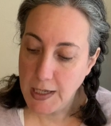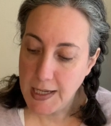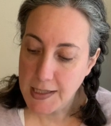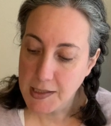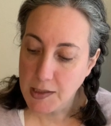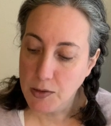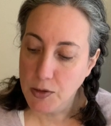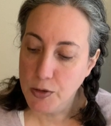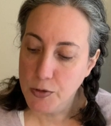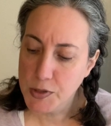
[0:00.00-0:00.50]
It has a
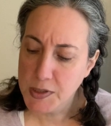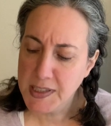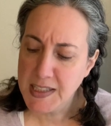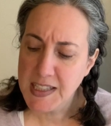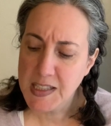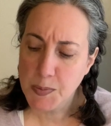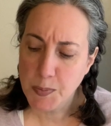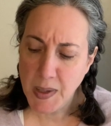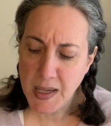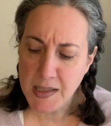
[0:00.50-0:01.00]
loosely
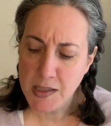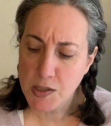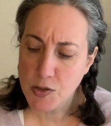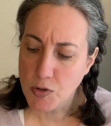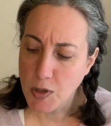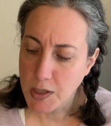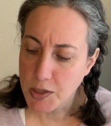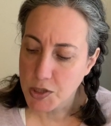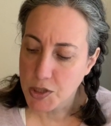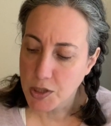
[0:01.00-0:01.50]
spun
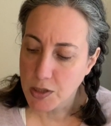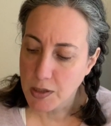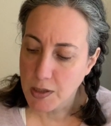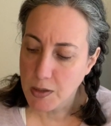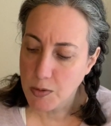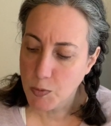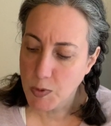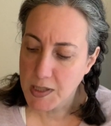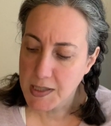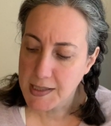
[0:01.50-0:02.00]
structure
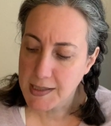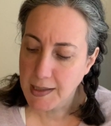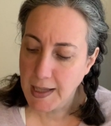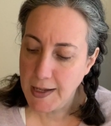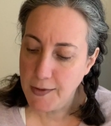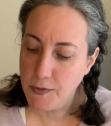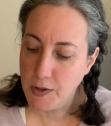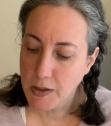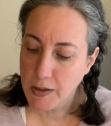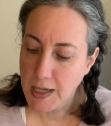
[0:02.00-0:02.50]
with a
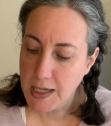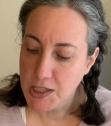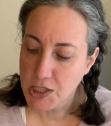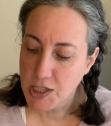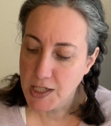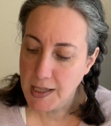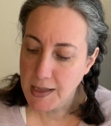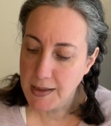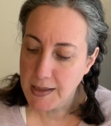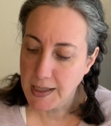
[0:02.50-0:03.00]
slight variation
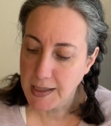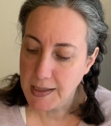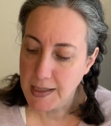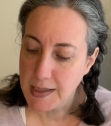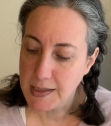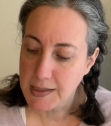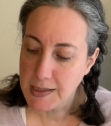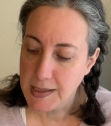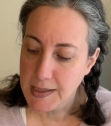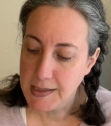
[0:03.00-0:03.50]
in
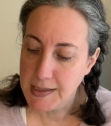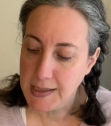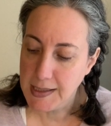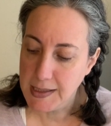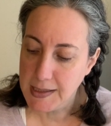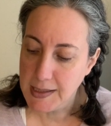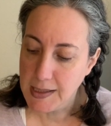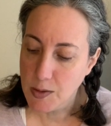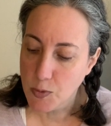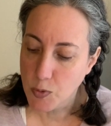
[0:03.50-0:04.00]
thickness and it's
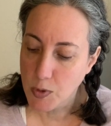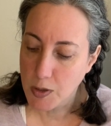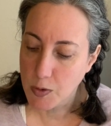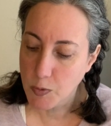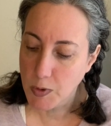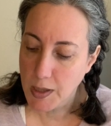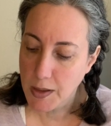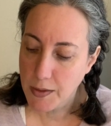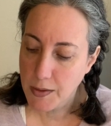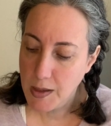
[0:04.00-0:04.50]
easy to work
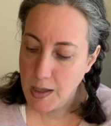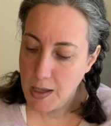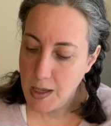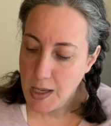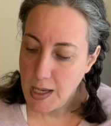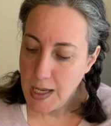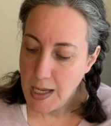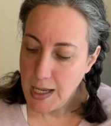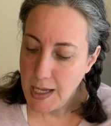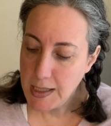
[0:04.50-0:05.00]
with.
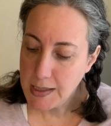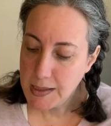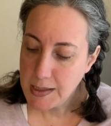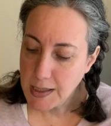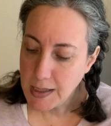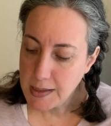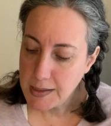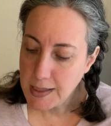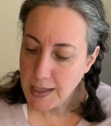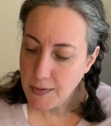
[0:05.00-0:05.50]
It
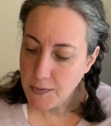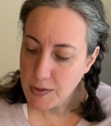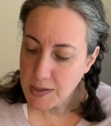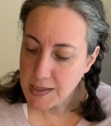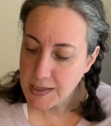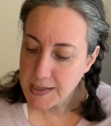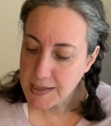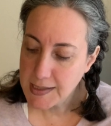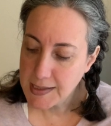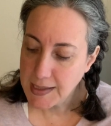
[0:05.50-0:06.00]
does have a
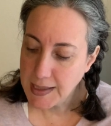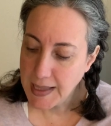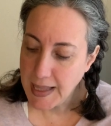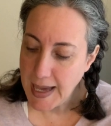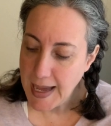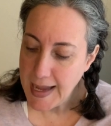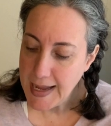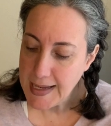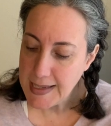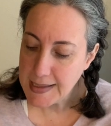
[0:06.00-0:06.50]

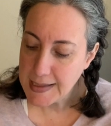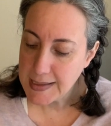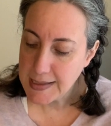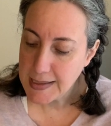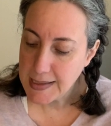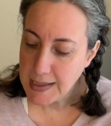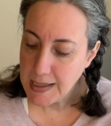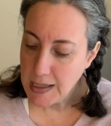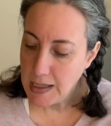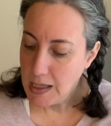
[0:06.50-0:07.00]
slight
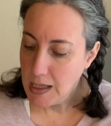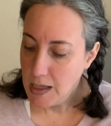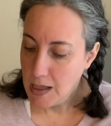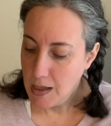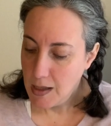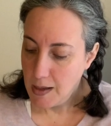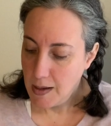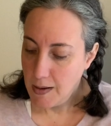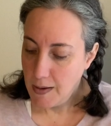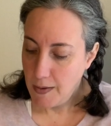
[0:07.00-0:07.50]

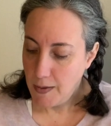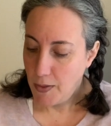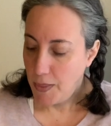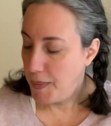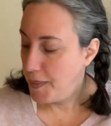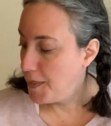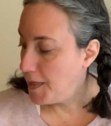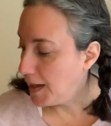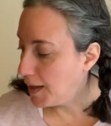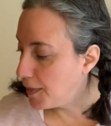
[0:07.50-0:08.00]

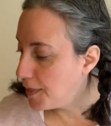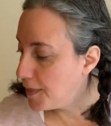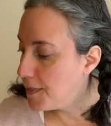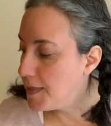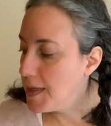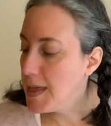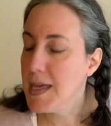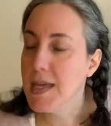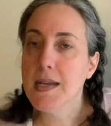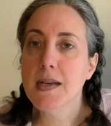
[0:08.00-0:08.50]
thick,
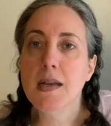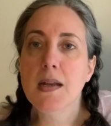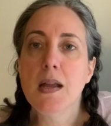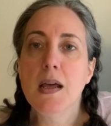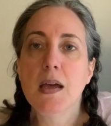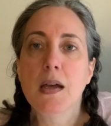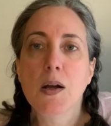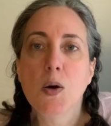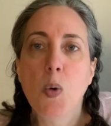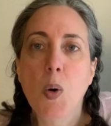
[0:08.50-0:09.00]
thin
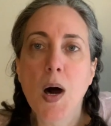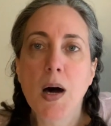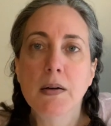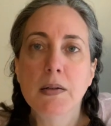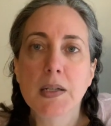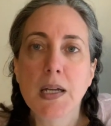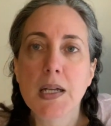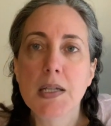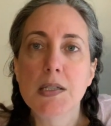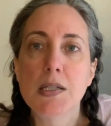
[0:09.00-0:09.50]

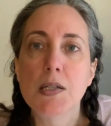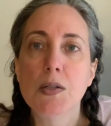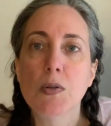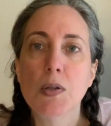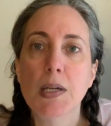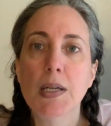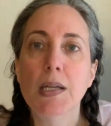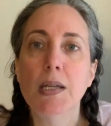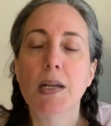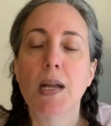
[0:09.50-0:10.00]
quality to
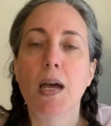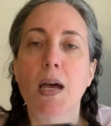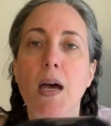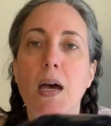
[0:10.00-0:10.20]
it.